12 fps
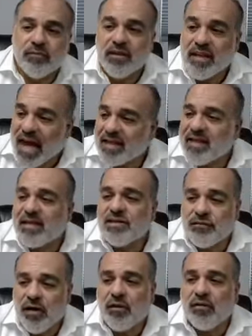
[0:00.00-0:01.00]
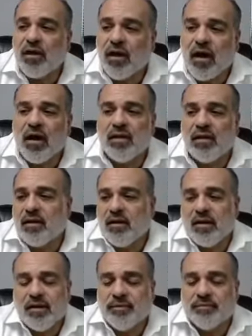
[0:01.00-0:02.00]
That is very,
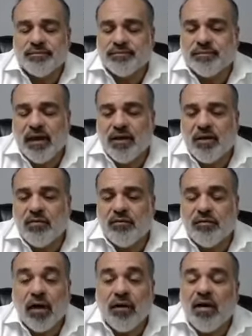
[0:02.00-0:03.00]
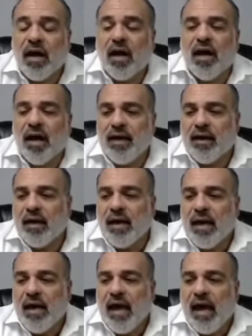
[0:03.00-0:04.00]
very high.
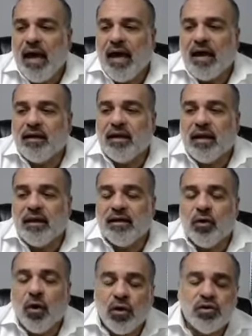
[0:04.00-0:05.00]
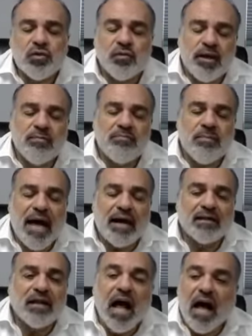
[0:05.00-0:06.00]
And it also
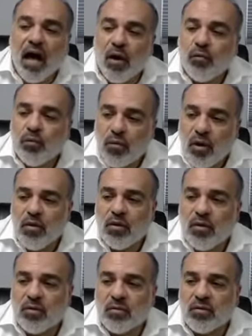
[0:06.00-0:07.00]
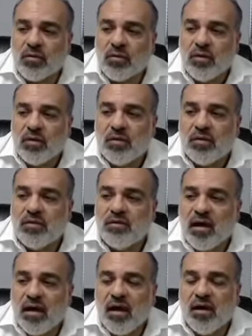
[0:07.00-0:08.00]
impacts how long
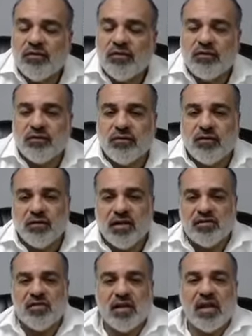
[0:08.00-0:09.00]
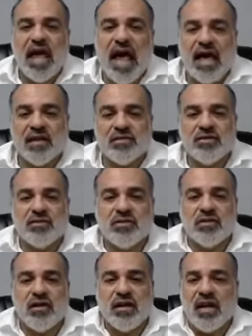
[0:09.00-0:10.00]
does it last
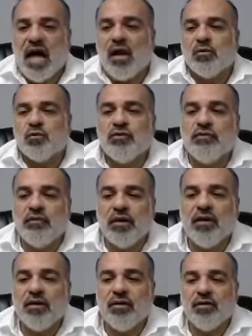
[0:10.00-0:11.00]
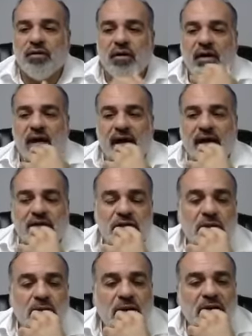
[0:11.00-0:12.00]
and how severe and
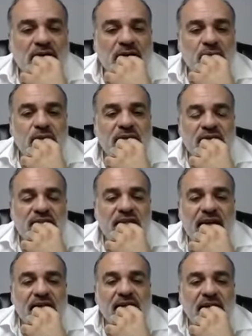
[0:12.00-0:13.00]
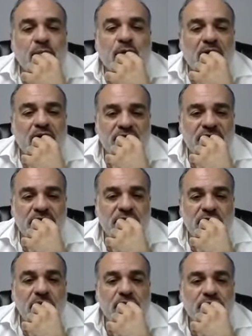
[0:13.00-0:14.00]
so on, and what is the healing process is
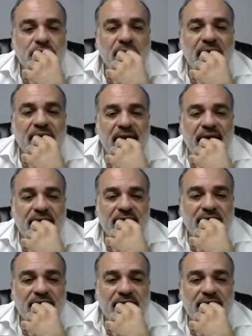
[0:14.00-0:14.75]
going to be like.